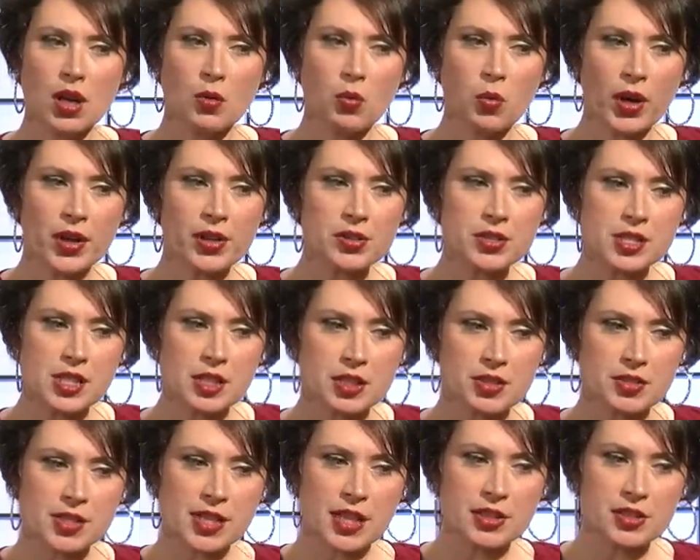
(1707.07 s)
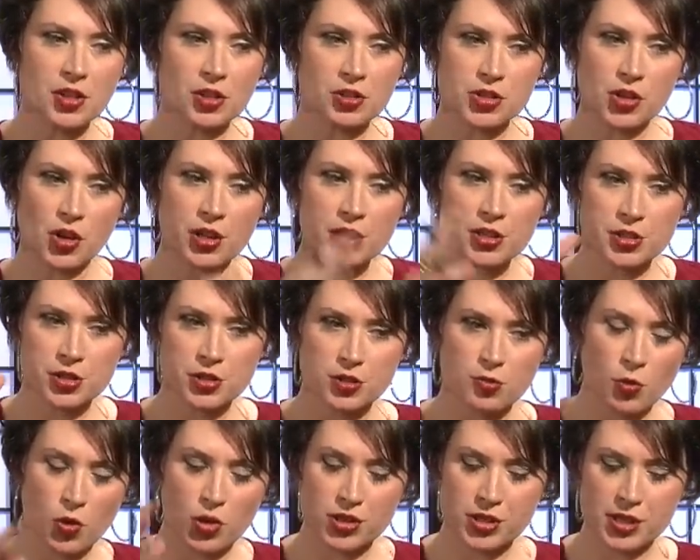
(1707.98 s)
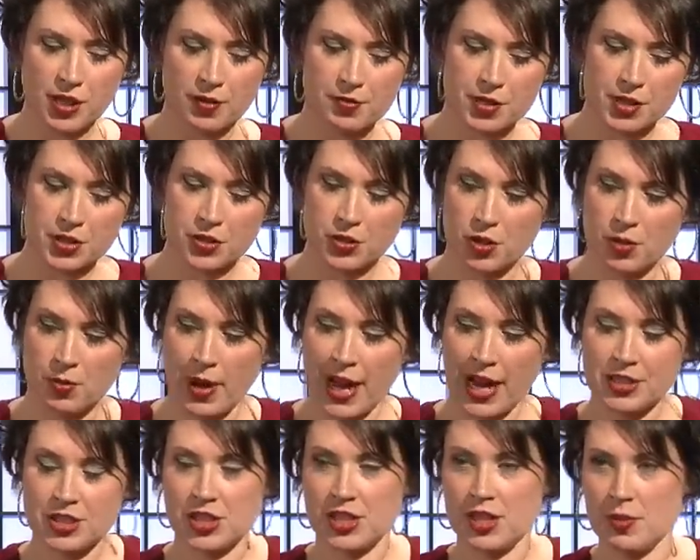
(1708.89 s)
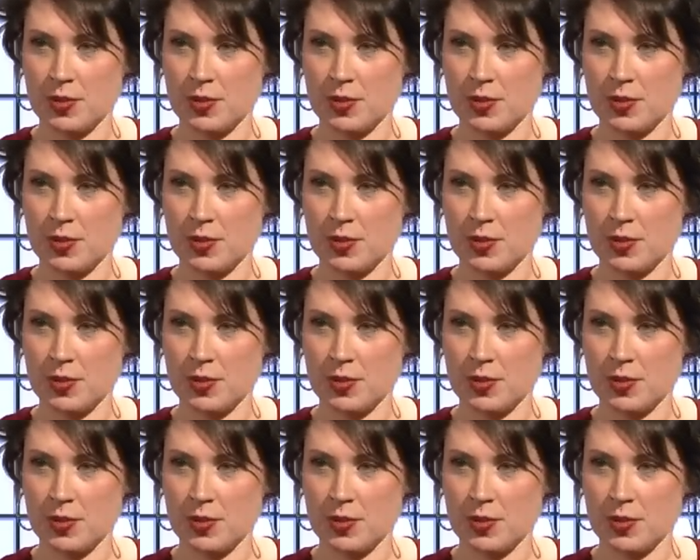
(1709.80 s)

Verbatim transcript: what are you said you're starting to do more stuff than you'd imagine?